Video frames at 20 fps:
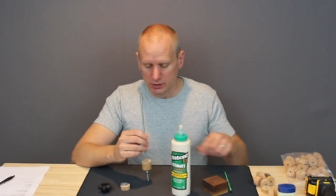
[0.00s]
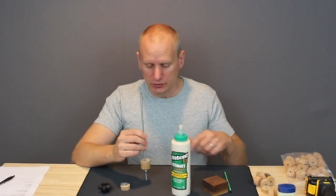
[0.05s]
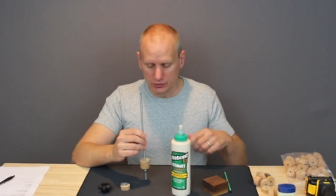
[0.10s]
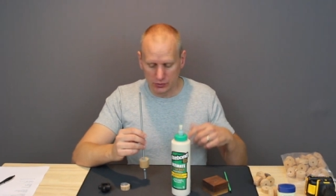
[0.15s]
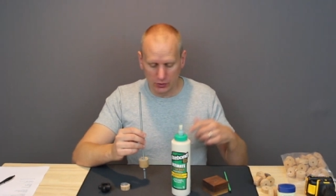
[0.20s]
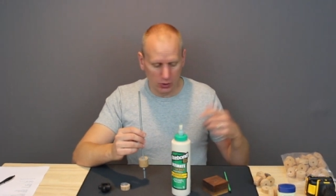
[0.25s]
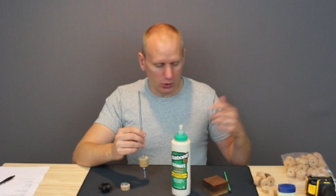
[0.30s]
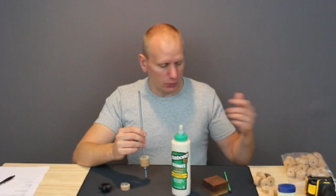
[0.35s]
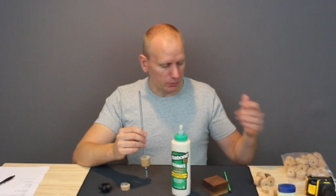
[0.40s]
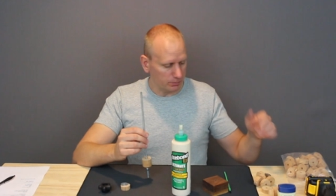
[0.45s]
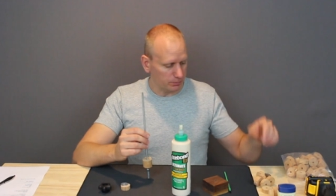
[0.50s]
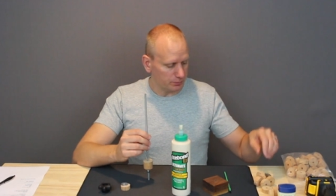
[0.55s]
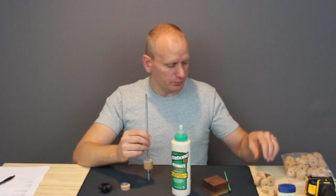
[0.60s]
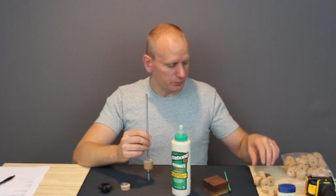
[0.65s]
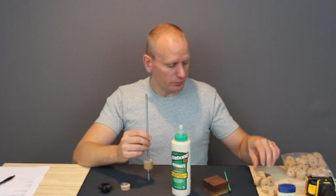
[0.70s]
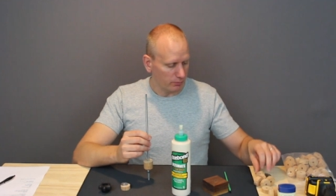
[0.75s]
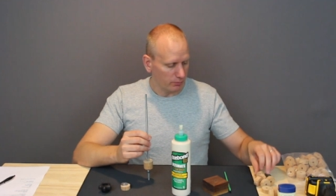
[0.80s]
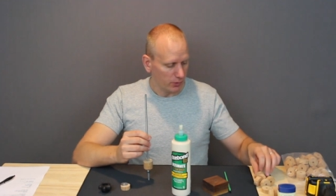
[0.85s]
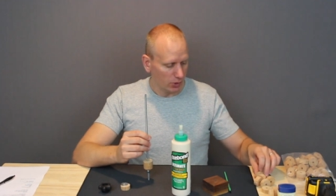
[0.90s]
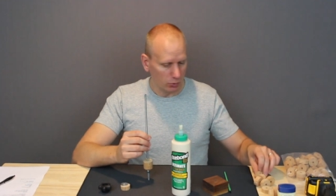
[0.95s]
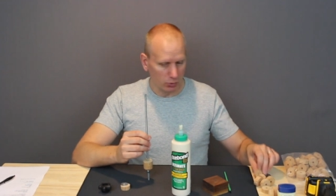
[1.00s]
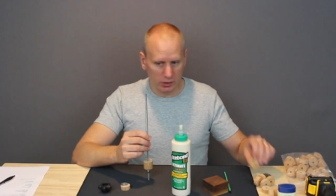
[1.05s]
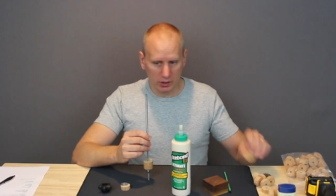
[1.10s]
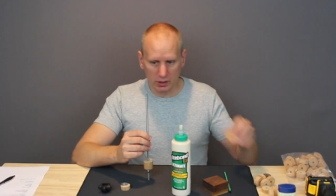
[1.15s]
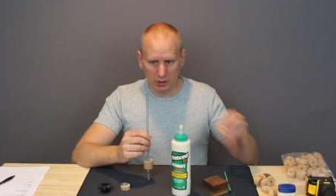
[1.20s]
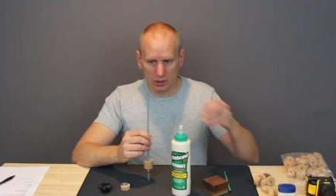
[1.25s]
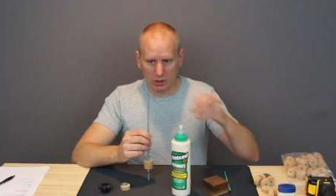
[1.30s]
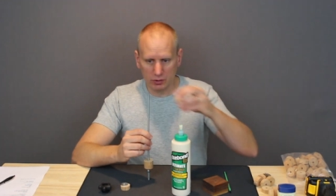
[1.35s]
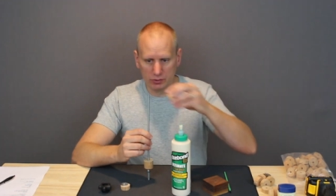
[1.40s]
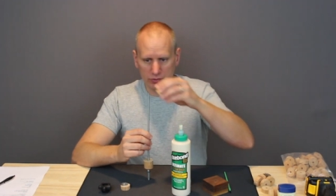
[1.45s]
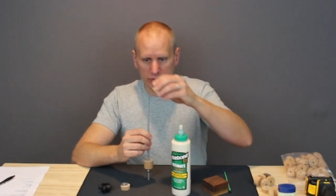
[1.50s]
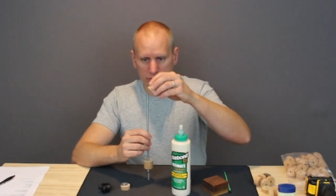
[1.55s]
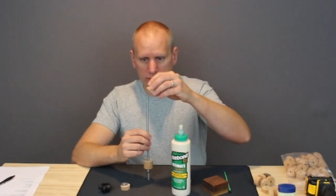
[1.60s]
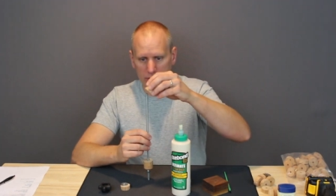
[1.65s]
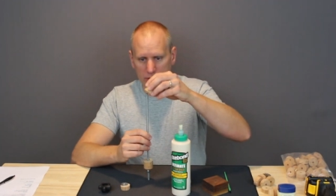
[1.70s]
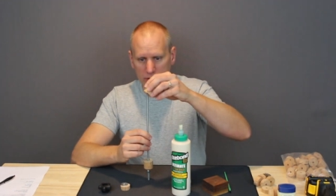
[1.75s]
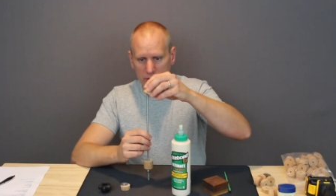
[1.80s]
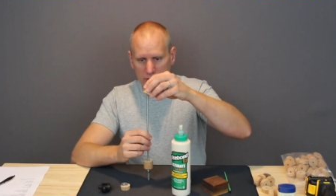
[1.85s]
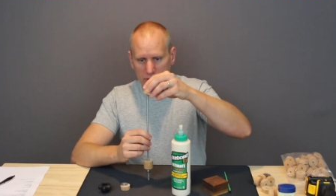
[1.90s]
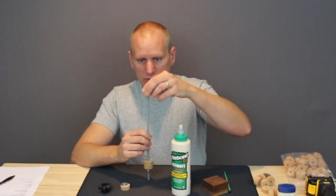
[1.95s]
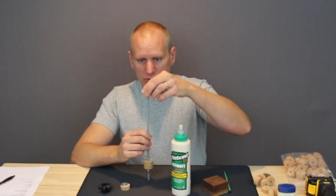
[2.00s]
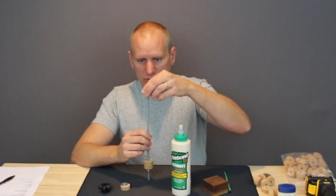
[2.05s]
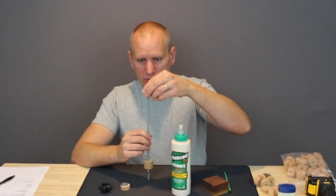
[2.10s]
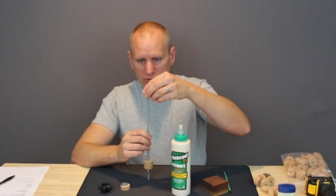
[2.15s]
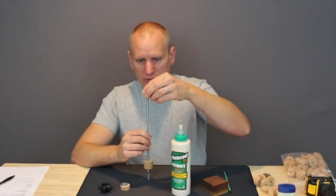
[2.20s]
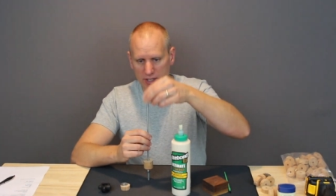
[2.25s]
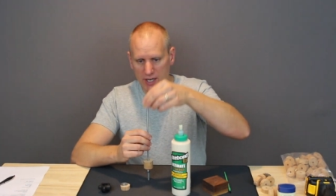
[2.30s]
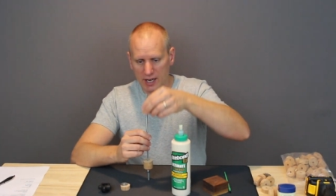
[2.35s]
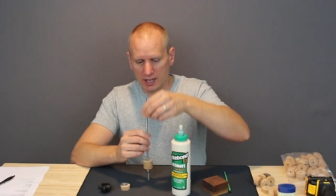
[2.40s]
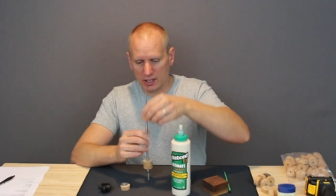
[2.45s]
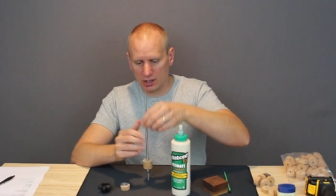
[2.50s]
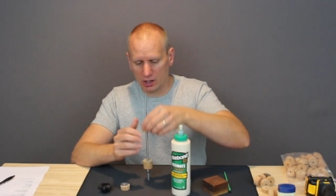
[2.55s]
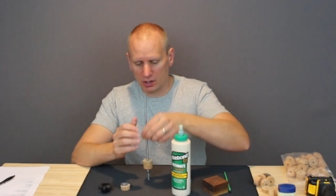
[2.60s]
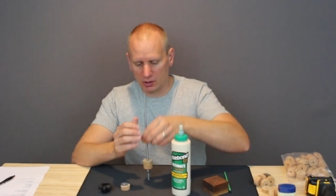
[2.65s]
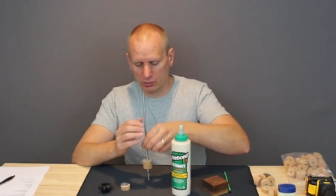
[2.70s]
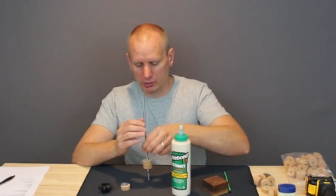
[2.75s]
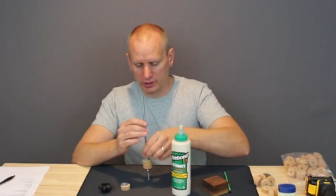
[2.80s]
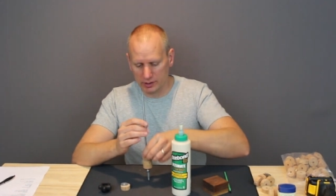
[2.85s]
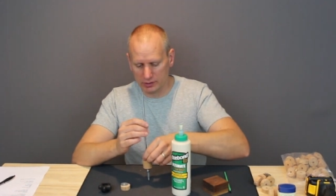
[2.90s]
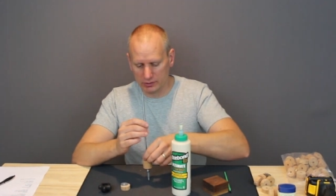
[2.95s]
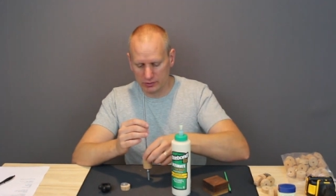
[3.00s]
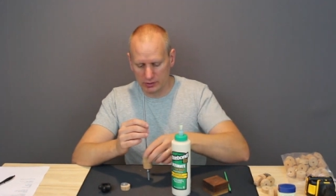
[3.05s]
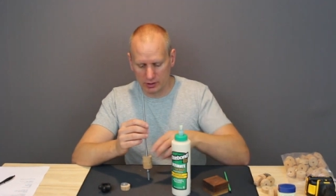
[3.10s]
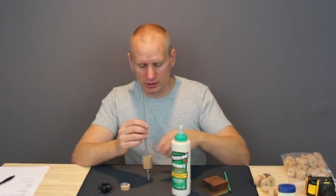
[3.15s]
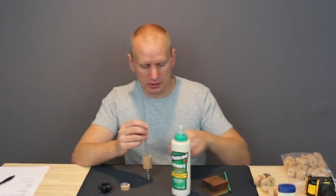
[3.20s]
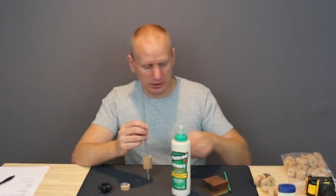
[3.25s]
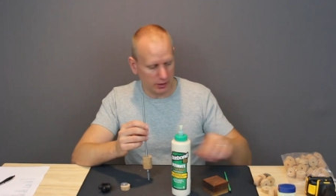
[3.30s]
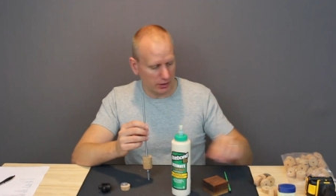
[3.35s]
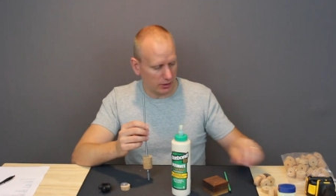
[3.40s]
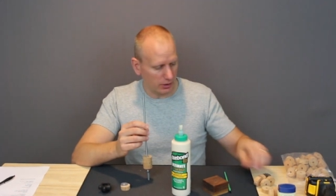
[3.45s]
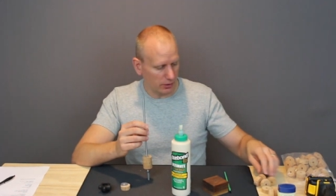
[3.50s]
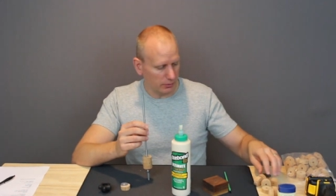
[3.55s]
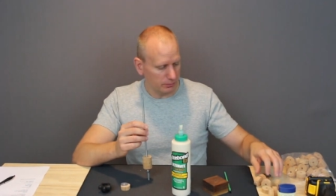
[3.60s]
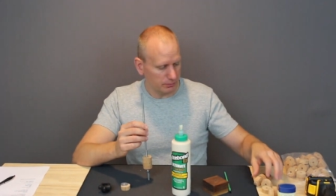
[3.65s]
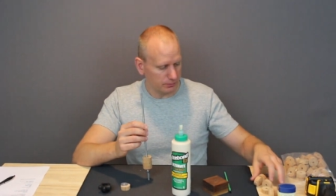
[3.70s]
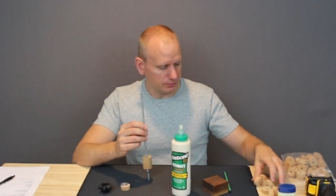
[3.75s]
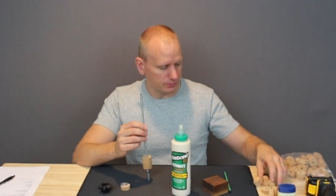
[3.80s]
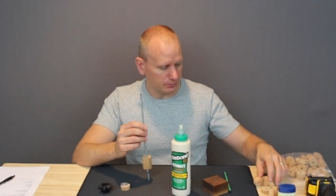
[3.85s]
So we're going to go stack our rings on here.